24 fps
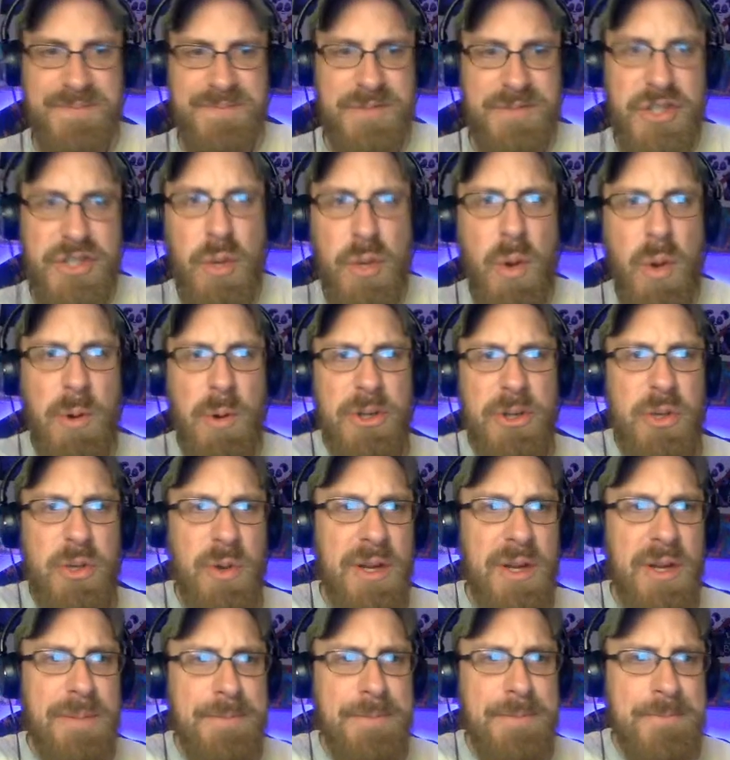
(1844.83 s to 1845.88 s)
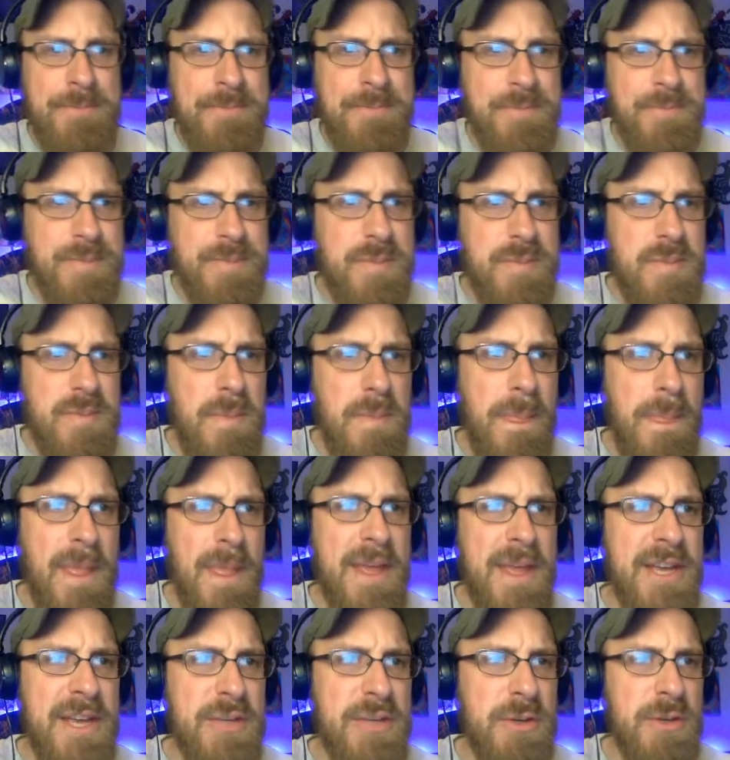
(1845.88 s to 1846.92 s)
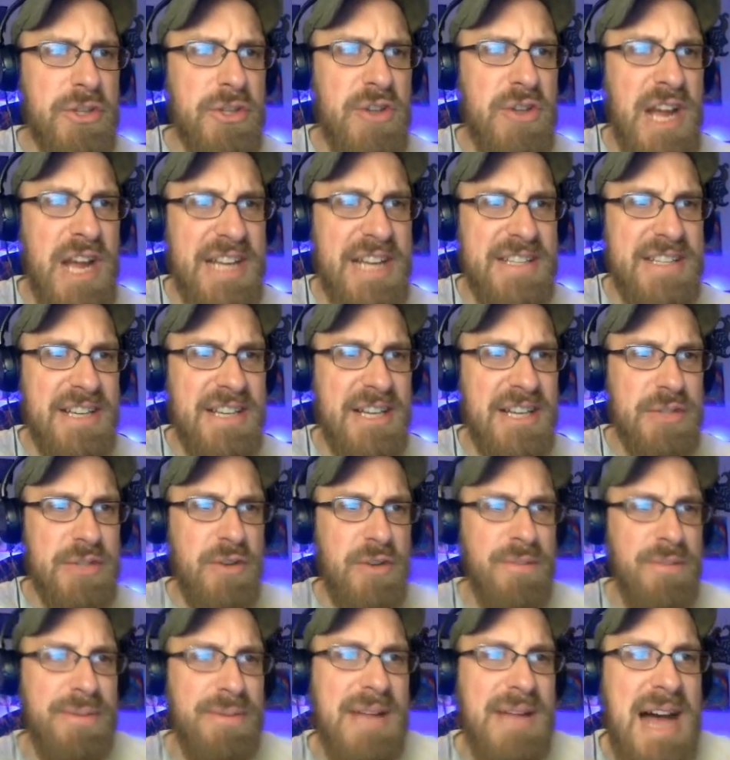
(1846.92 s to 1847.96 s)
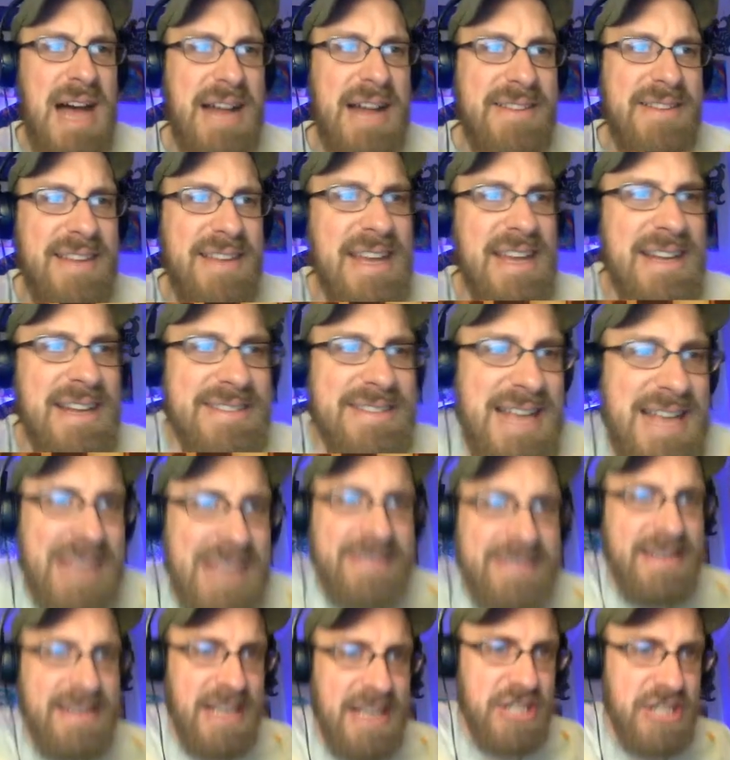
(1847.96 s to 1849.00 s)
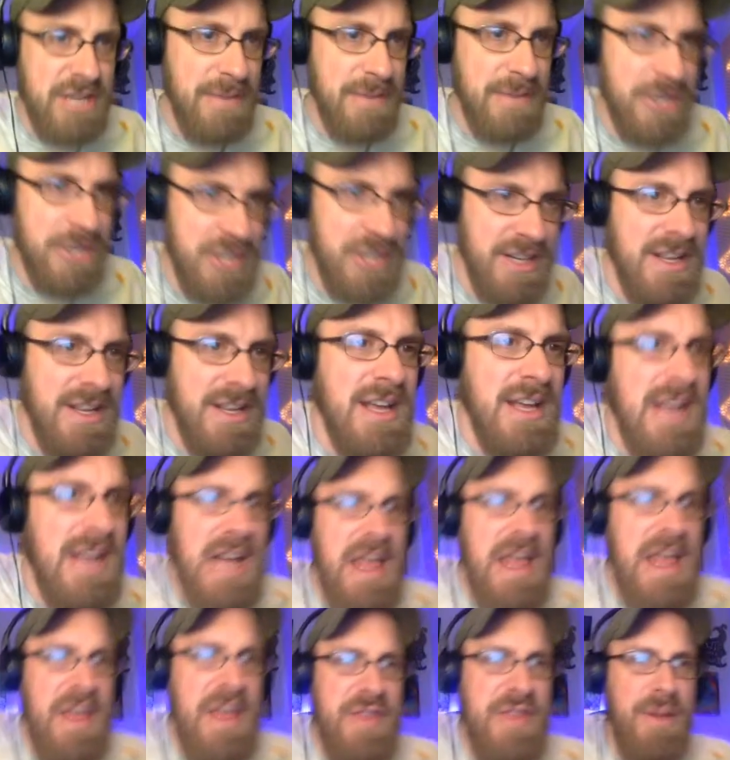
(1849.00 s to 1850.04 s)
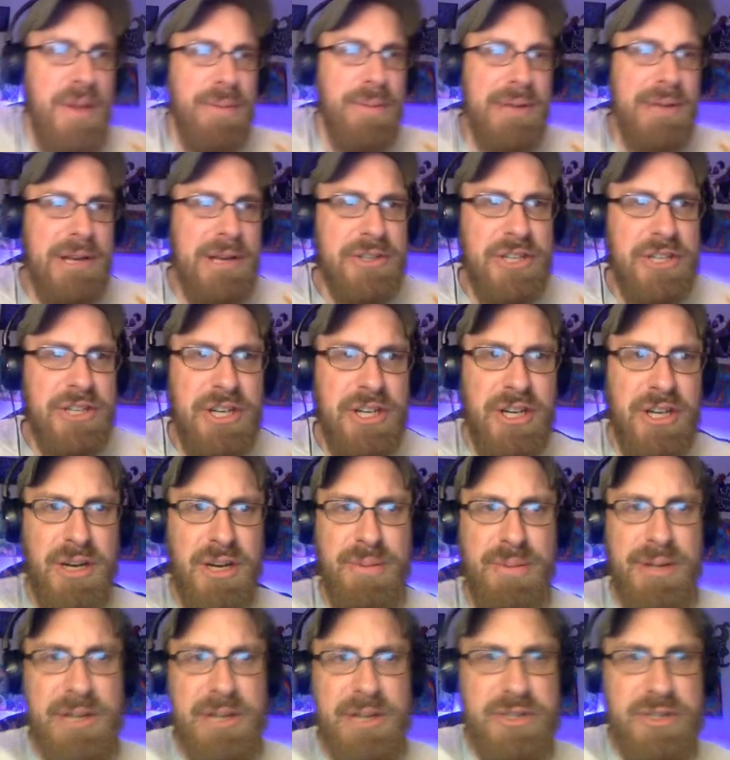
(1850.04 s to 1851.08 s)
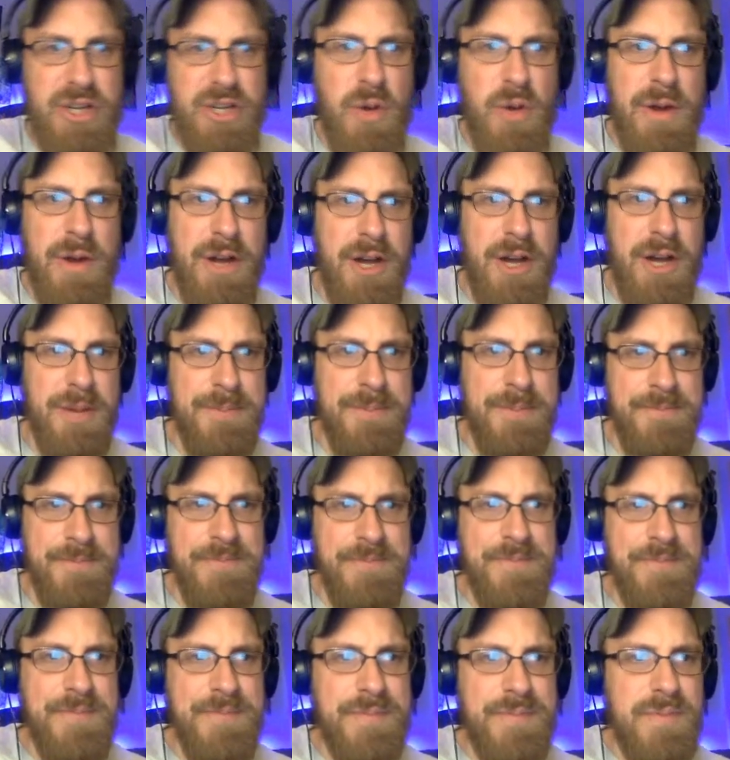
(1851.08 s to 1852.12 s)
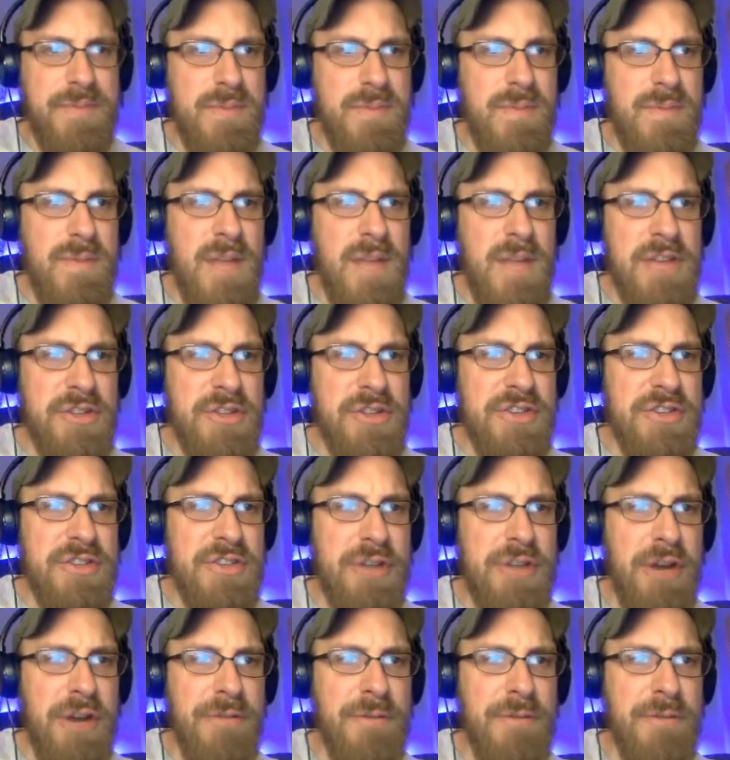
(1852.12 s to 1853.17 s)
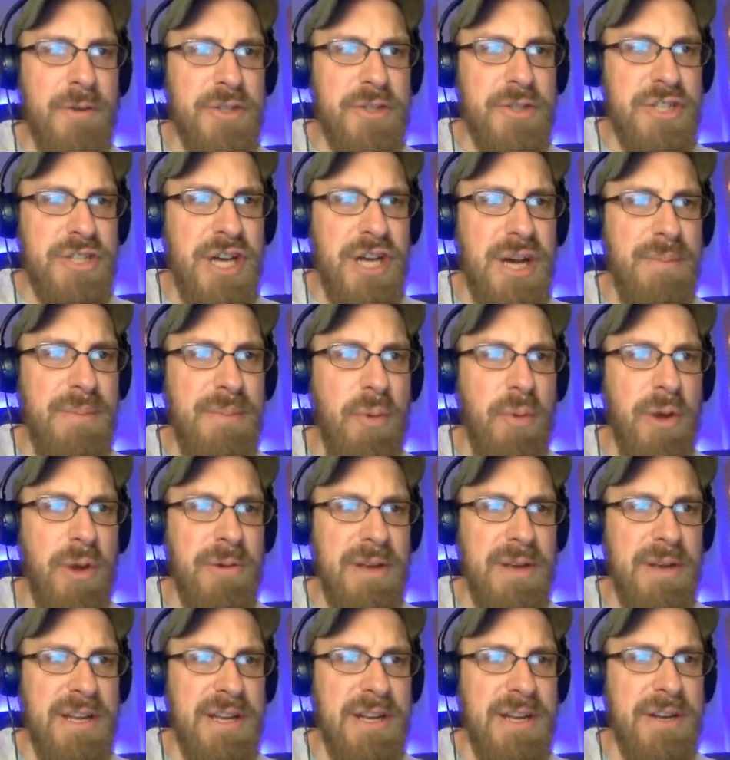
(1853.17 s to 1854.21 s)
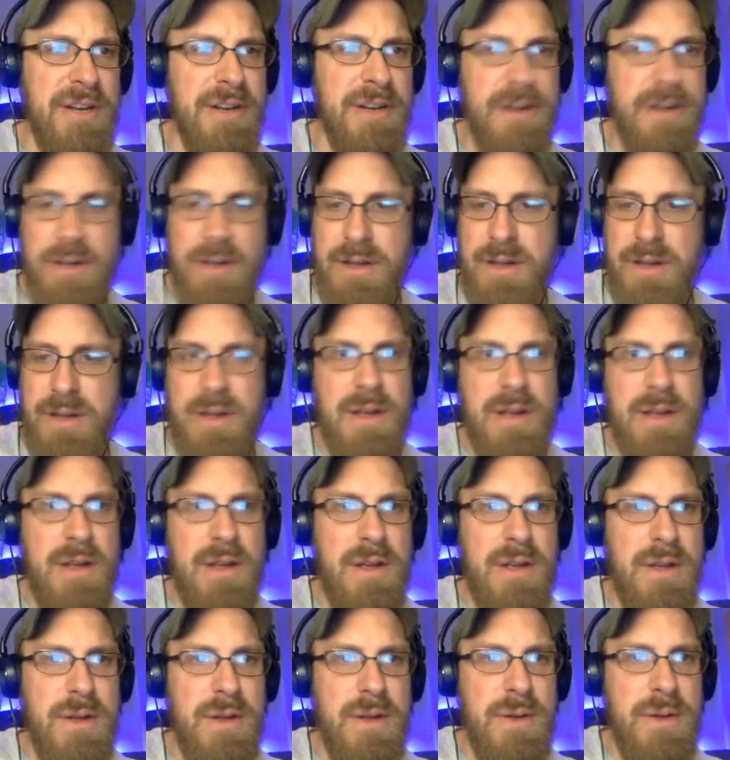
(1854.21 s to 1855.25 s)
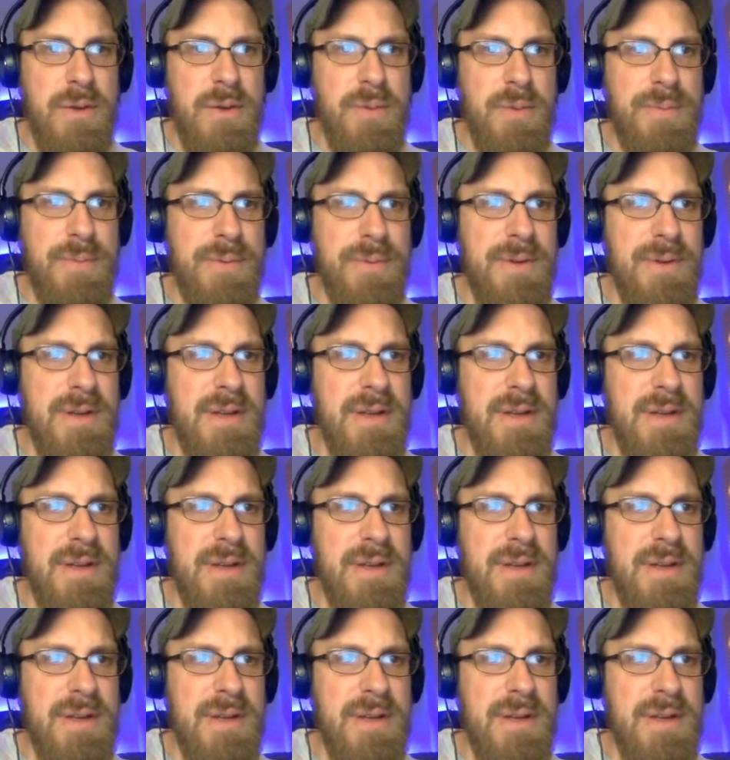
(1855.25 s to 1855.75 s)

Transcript: So what we're doing is we're trying to sort of plot an assassination mission that the players are going on. So this is our first point right here. Oop.